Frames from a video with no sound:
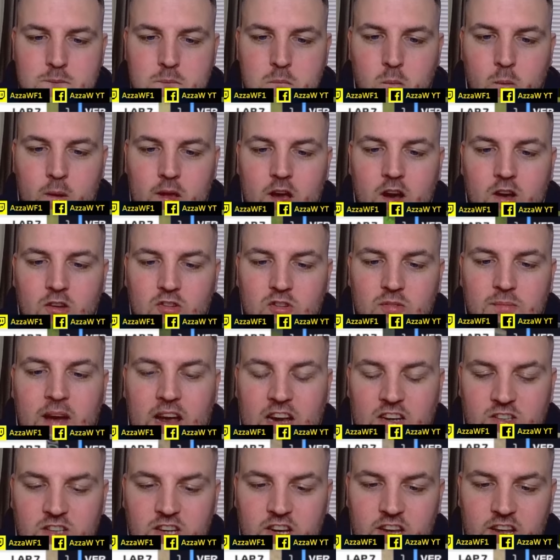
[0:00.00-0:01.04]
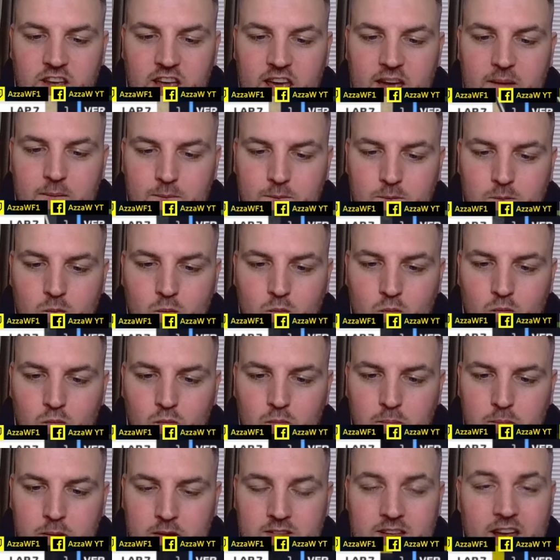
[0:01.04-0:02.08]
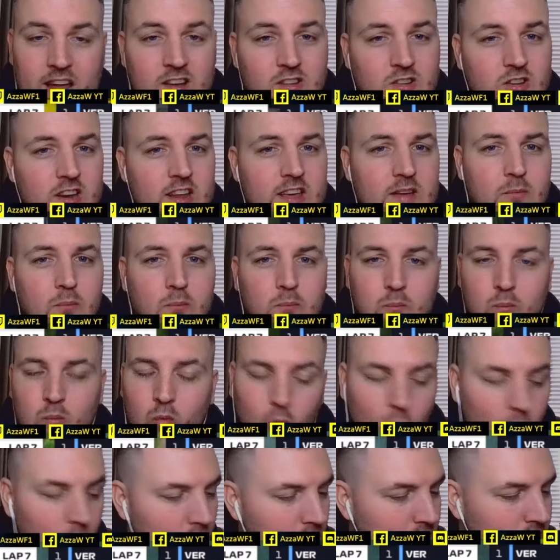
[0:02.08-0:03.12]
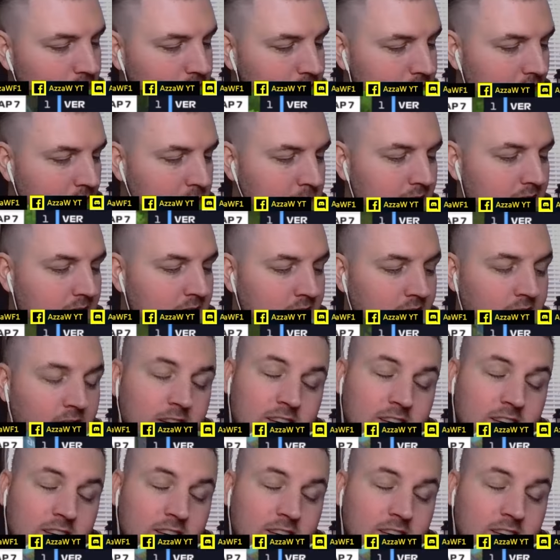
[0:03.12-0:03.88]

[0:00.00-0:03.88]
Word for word: We are smashing it. Potentially one, maybe,